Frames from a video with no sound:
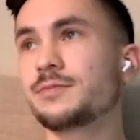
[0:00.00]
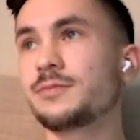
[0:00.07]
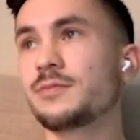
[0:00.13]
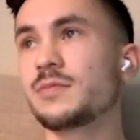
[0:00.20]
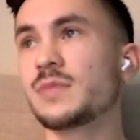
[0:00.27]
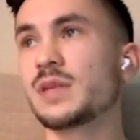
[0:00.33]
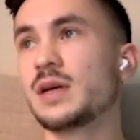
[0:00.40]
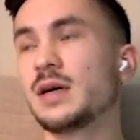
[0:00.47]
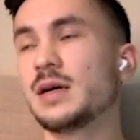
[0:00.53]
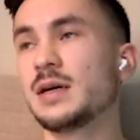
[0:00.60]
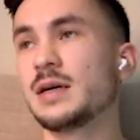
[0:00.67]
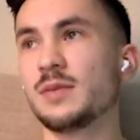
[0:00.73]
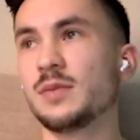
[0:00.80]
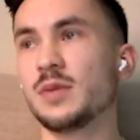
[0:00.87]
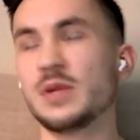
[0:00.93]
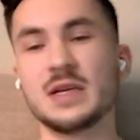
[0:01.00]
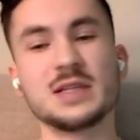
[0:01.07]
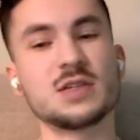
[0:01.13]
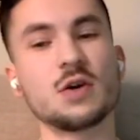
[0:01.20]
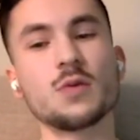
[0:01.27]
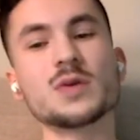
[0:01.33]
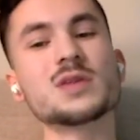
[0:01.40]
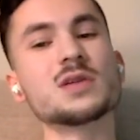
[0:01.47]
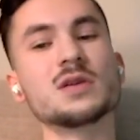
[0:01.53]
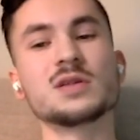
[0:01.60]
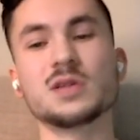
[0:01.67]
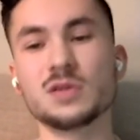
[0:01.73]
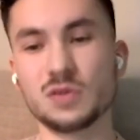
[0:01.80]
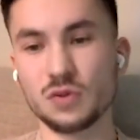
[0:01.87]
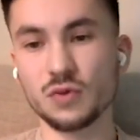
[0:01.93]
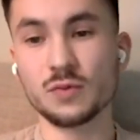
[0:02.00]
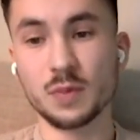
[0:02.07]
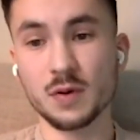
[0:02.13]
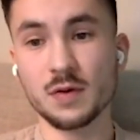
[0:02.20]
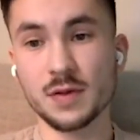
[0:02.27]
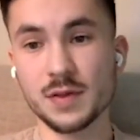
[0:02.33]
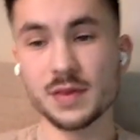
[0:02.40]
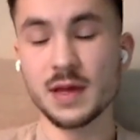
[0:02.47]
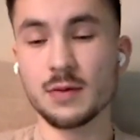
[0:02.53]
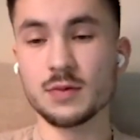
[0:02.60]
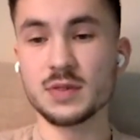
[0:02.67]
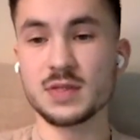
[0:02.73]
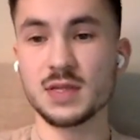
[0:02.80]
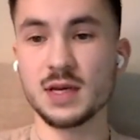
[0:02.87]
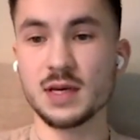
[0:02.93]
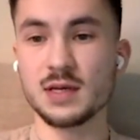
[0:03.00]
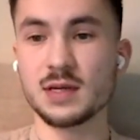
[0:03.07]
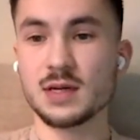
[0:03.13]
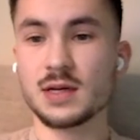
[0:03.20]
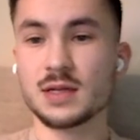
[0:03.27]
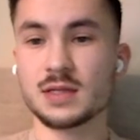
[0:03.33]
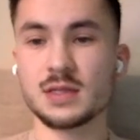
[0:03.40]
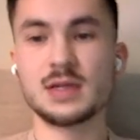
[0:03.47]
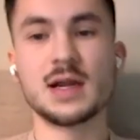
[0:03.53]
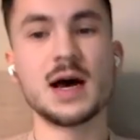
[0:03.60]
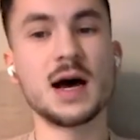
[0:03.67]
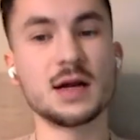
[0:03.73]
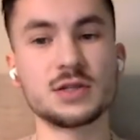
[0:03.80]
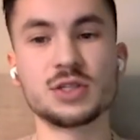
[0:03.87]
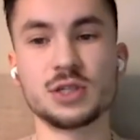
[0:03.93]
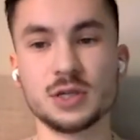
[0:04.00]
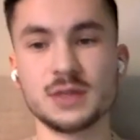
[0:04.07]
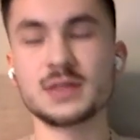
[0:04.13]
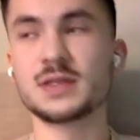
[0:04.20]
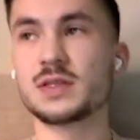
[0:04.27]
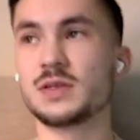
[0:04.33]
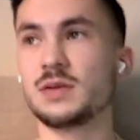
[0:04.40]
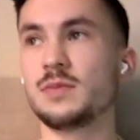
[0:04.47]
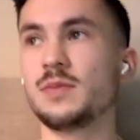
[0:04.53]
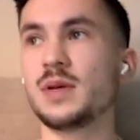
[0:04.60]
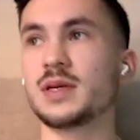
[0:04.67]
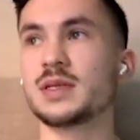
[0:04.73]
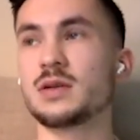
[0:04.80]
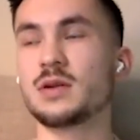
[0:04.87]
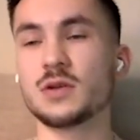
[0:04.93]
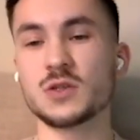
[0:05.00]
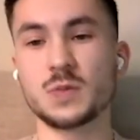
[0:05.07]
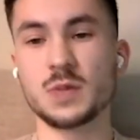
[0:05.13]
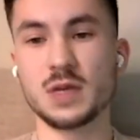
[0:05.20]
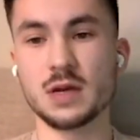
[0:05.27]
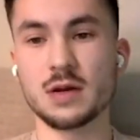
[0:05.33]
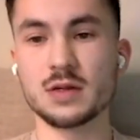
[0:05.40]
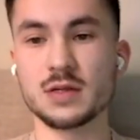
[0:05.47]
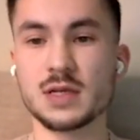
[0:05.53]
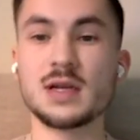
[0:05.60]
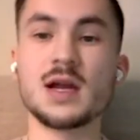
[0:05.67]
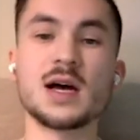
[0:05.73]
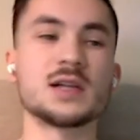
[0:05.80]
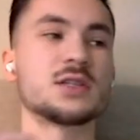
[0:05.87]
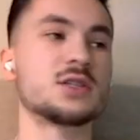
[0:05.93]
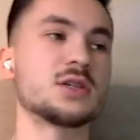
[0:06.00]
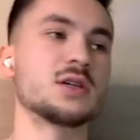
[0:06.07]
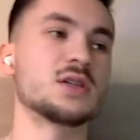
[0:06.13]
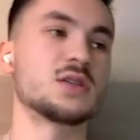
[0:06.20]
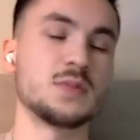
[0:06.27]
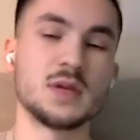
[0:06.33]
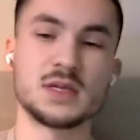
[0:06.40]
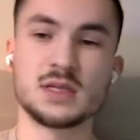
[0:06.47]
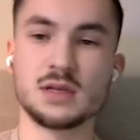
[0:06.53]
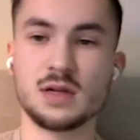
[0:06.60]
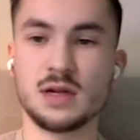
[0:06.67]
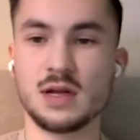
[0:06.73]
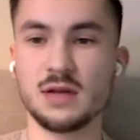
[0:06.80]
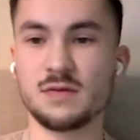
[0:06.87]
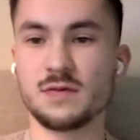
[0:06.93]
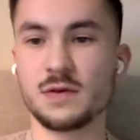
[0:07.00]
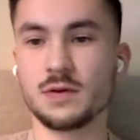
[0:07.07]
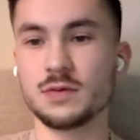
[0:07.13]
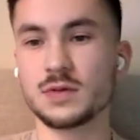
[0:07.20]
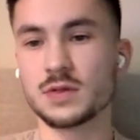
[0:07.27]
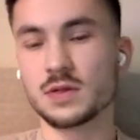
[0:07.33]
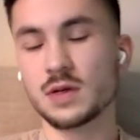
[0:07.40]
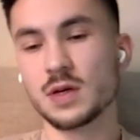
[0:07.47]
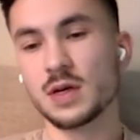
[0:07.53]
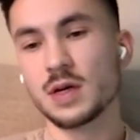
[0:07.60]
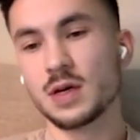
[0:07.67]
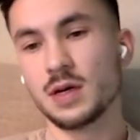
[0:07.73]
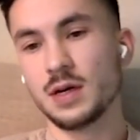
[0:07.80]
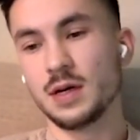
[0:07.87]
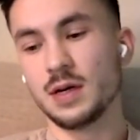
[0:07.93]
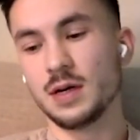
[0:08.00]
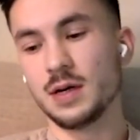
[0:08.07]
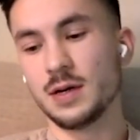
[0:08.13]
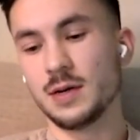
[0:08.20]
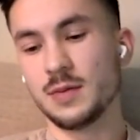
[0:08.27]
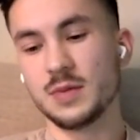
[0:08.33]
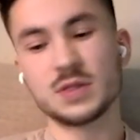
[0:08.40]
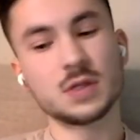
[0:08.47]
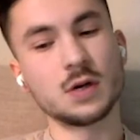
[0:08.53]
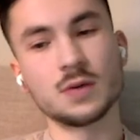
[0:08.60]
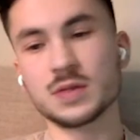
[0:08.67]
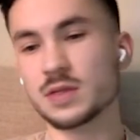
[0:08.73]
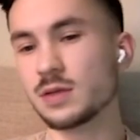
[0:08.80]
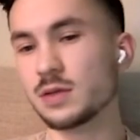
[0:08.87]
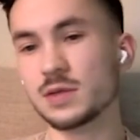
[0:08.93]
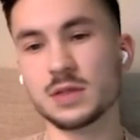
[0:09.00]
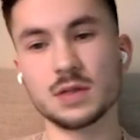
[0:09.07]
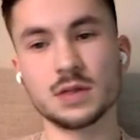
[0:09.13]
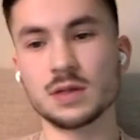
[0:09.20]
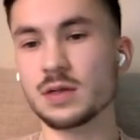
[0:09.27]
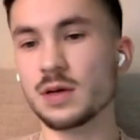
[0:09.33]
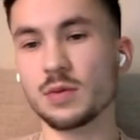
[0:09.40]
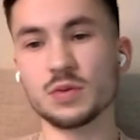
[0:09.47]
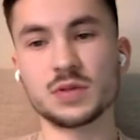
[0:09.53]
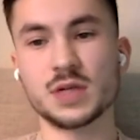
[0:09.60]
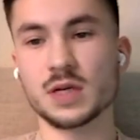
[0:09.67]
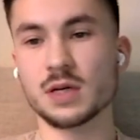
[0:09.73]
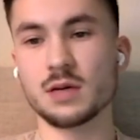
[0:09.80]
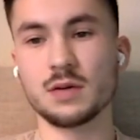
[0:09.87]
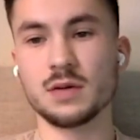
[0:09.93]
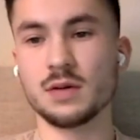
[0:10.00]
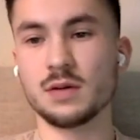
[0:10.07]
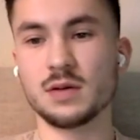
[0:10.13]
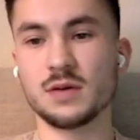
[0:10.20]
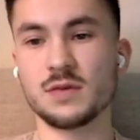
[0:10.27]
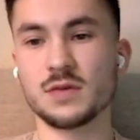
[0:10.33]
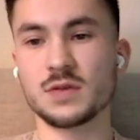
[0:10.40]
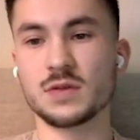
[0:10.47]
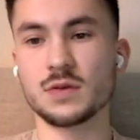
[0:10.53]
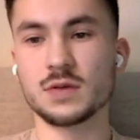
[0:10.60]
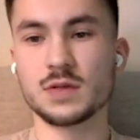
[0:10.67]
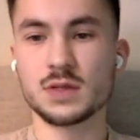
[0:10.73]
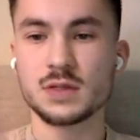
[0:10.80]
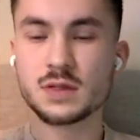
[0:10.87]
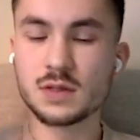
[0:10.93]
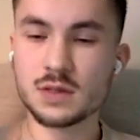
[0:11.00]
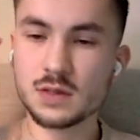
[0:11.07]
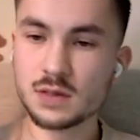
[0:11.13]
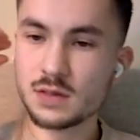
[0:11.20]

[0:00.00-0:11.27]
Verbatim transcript: mm-hmm. but it's always good to do both. I would say to not just mix it on speakers and not just mix it in headphones. Um, it's always good to double check on, on different sources.